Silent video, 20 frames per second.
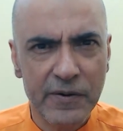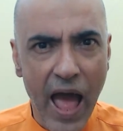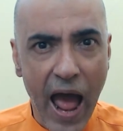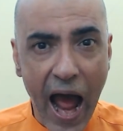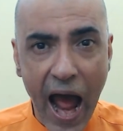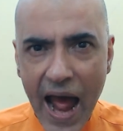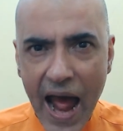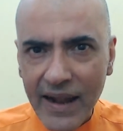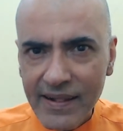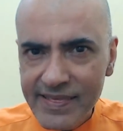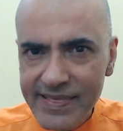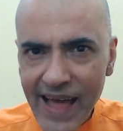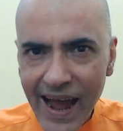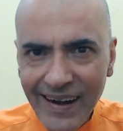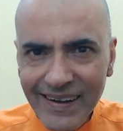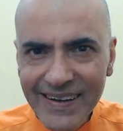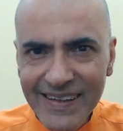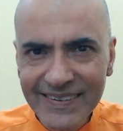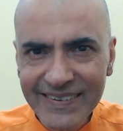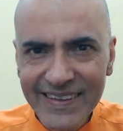And
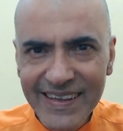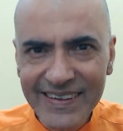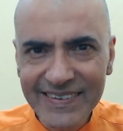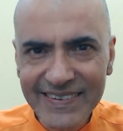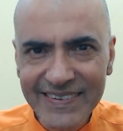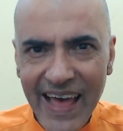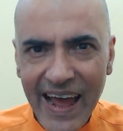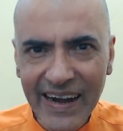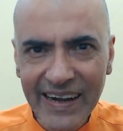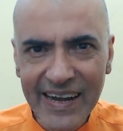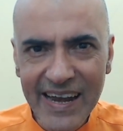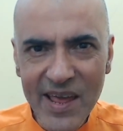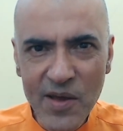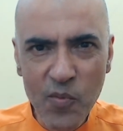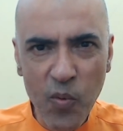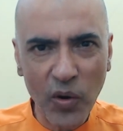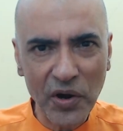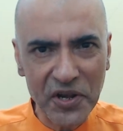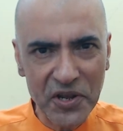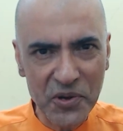that is exactly
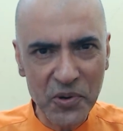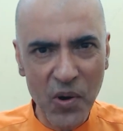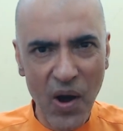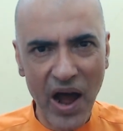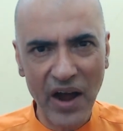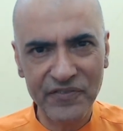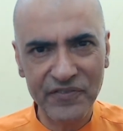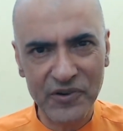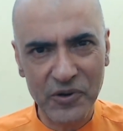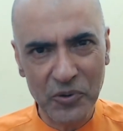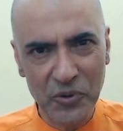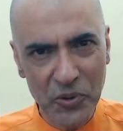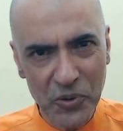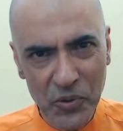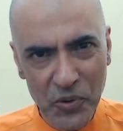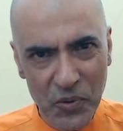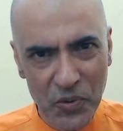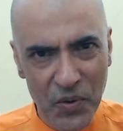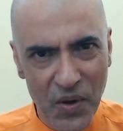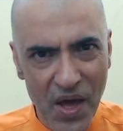what you have to
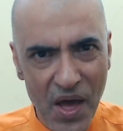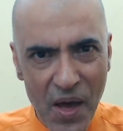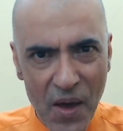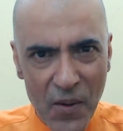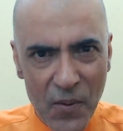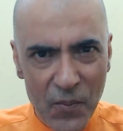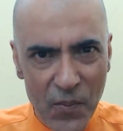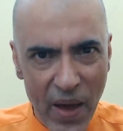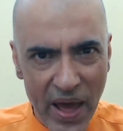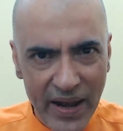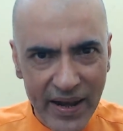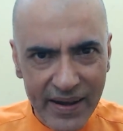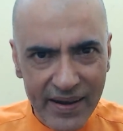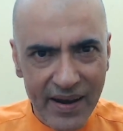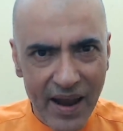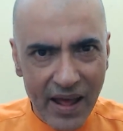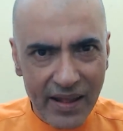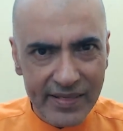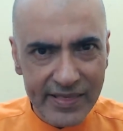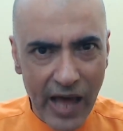do
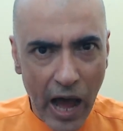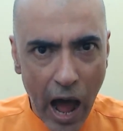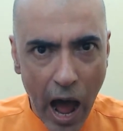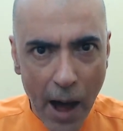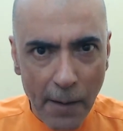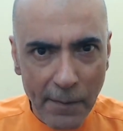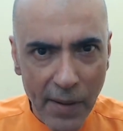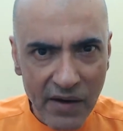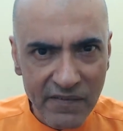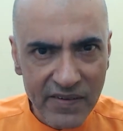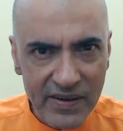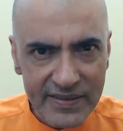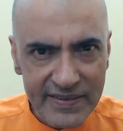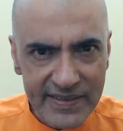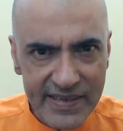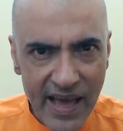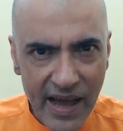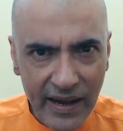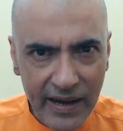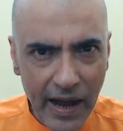when the
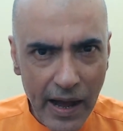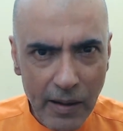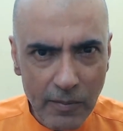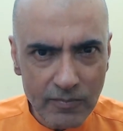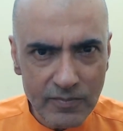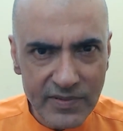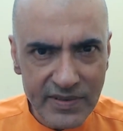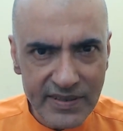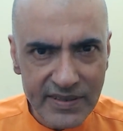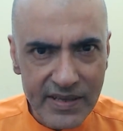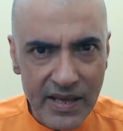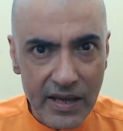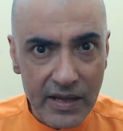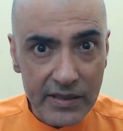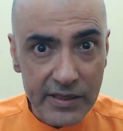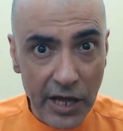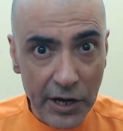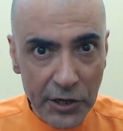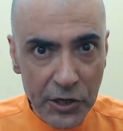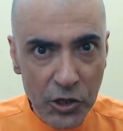Amavasya comes,
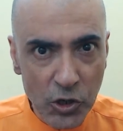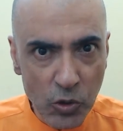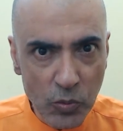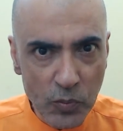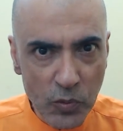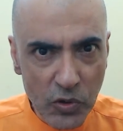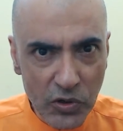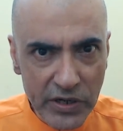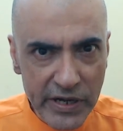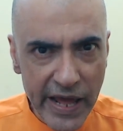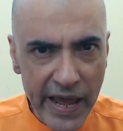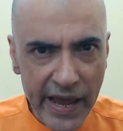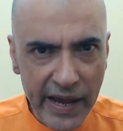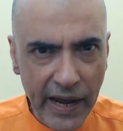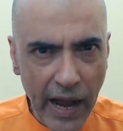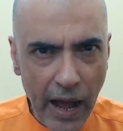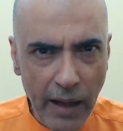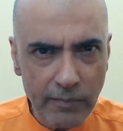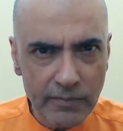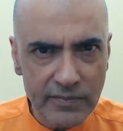the new moon day
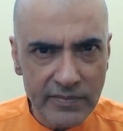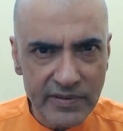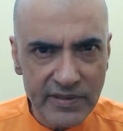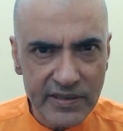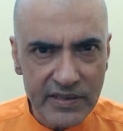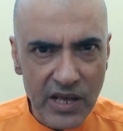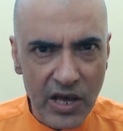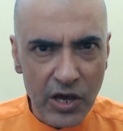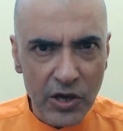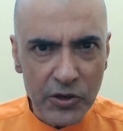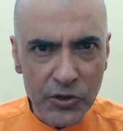comes.